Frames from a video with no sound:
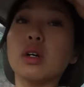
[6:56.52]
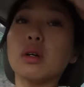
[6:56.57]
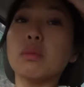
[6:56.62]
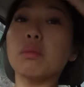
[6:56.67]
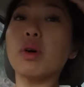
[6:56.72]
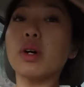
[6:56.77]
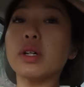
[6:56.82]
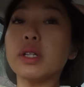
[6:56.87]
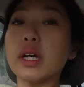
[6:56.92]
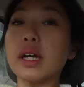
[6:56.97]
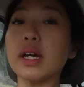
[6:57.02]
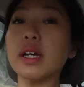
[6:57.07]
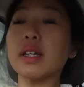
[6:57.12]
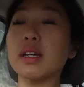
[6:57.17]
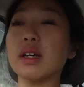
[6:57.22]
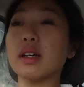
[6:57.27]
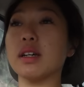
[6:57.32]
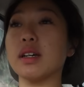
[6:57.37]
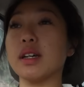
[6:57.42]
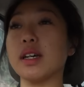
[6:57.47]
Morning!
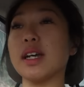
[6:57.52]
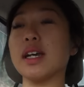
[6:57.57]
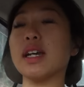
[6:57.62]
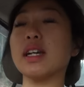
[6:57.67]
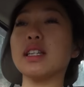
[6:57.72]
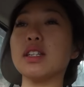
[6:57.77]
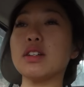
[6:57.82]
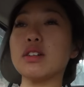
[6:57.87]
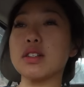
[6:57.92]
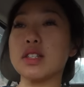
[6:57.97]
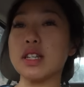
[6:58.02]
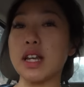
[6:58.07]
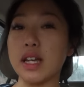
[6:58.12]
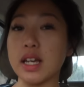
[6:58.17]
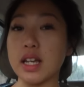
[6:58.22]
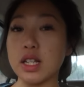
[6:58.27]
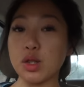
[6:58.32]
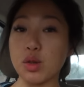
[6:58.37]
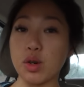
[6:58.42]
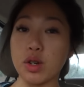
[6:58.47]
It looks like
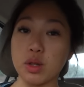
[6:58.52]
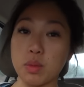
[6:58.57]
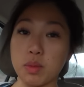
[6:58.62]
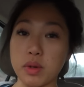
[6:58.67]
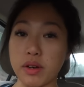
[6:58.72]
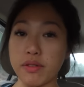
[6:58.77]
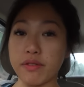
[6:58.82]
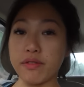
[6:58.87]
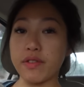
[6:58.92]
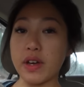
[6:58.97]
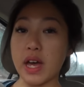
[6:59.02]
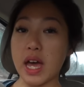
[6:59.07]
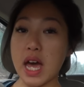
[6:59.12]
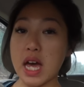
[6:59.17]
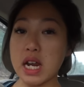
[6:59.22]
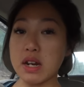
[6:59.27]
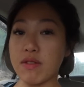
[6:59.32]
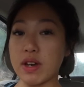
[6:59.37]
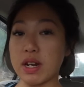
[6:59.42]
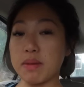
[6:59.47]
it's going to be a
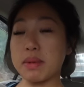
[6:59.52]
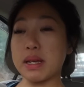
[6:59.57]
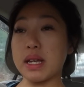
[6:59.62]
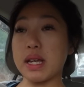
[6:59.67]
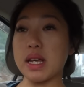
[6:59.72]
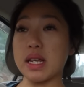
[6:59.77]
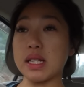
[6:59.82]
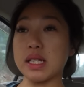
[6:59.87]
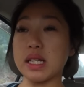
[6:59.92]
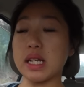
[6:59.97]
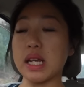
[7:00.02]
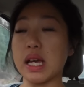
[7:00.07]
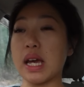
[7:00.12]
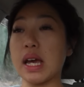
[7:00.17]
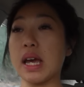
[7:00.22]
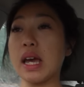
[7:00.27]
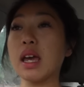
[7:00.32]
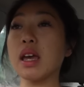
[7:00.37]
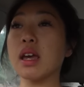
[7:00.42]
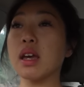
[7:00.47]
very, very busy
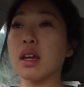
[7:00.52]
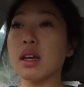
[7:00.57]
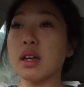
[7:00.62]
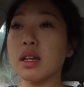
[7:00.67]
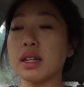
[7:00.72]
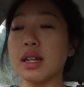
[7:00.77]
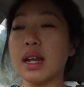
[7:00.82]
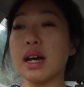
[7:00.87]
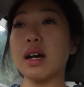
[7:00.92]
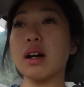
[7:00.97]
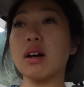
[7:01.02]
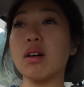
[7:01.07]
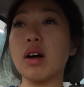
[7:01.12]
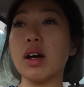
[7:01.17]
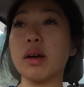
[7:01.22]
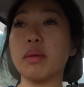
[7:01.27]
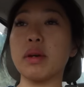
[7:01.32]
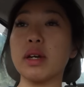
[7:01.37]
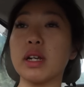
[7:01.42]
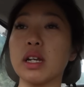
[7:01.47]
day. Now
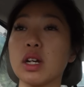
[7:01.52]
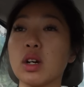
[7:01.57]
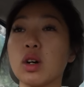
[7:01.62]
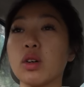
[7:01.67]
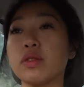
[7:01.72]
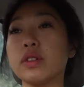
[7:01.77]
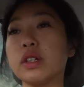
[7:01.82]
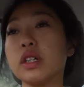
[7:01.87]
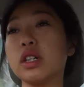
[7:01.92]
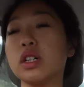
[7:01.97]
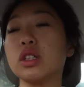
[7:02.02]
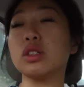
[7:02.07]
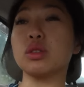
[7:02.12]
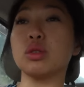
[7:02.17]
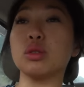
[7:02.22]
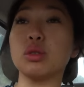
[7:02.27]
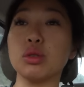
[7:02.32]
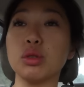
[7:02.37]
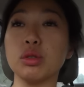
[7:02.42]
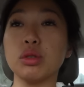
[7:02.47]
I'm heading over
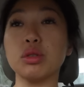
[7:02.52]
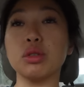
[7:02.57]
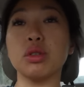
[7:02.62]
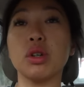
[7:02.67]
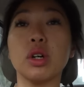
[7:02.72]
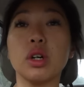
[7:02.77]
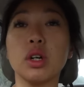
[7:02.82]
to